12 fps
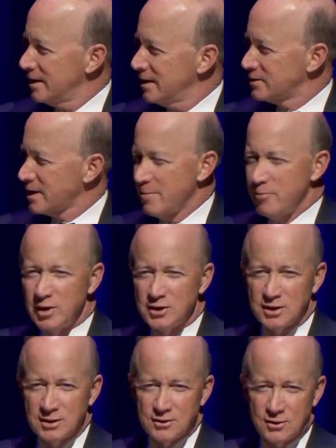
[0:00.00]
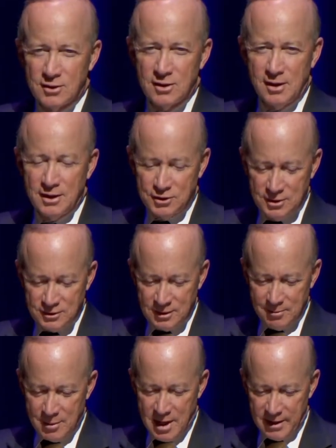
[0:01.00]
His ambitions are cautious
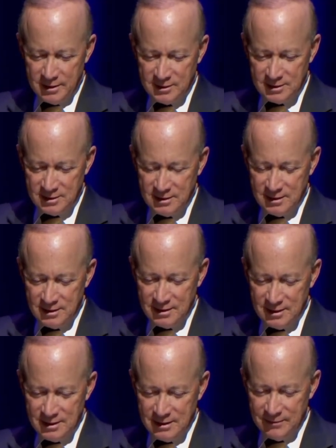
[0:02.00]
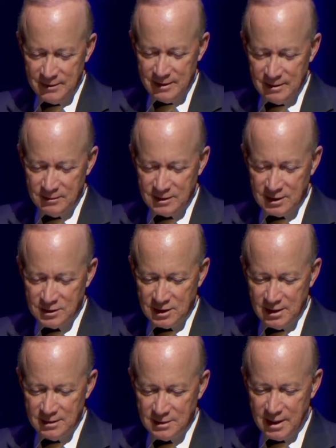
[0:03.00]
and modest, such
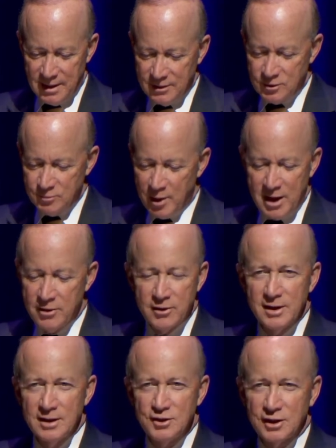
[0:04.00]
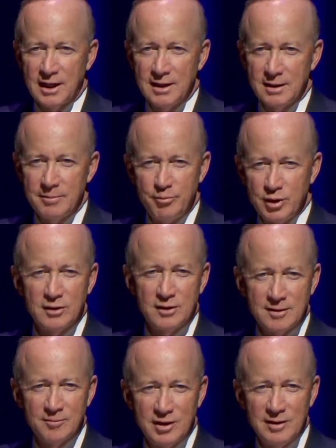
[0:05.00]
as, I aspire to educate 1
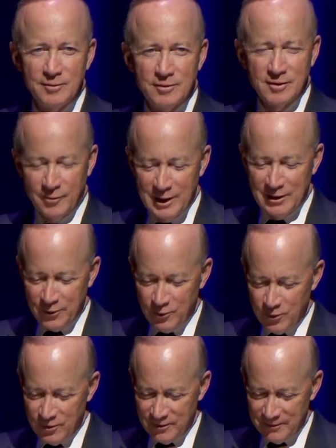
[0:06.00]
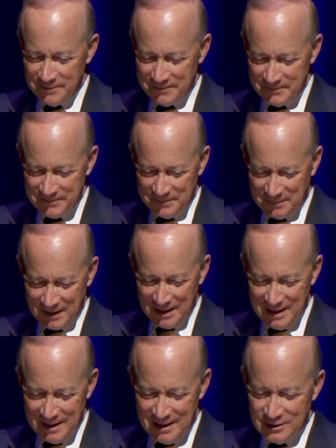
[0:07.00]
billion people around the world.
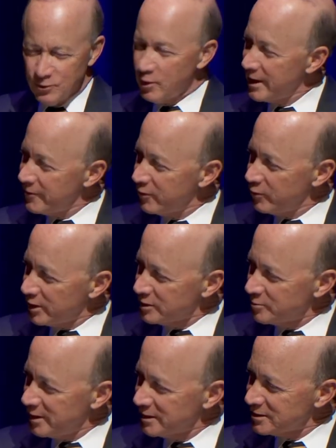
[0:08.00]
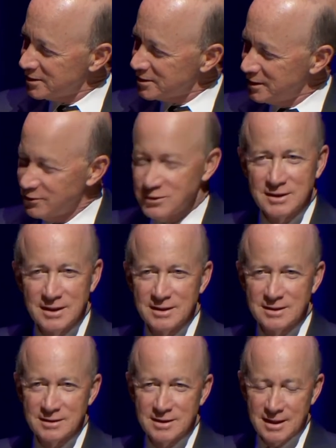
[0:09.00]
So why everyone is paying such close
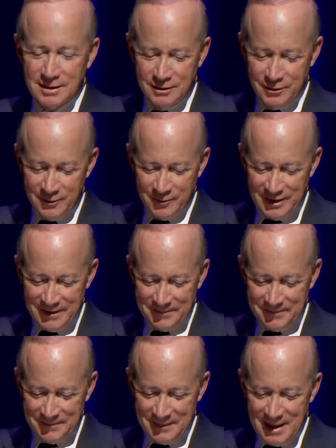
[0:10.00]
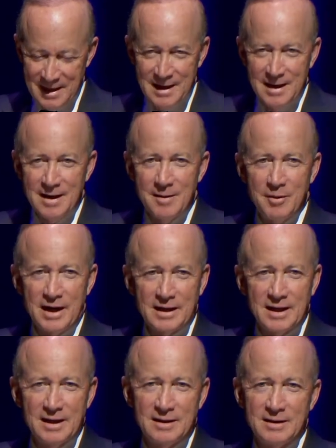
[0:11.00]
attention is not clear to me. But I
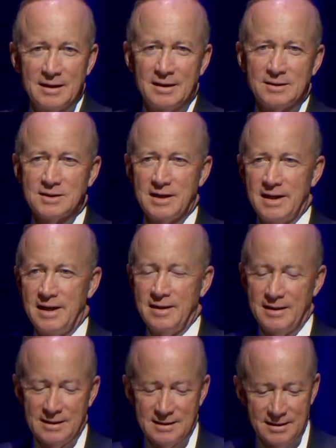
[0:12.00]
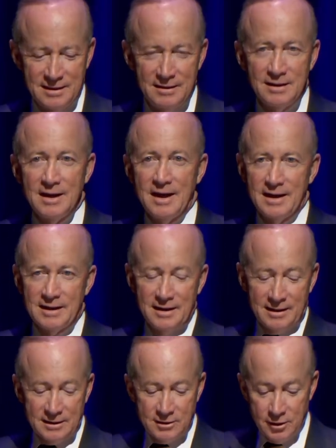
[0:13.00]
can say that I
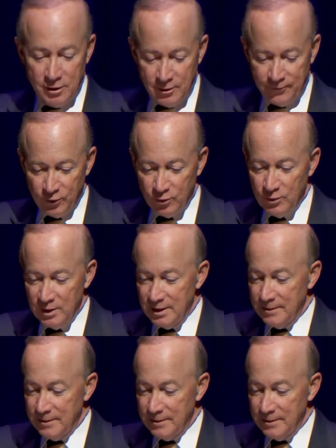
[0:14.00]
can tell you that if you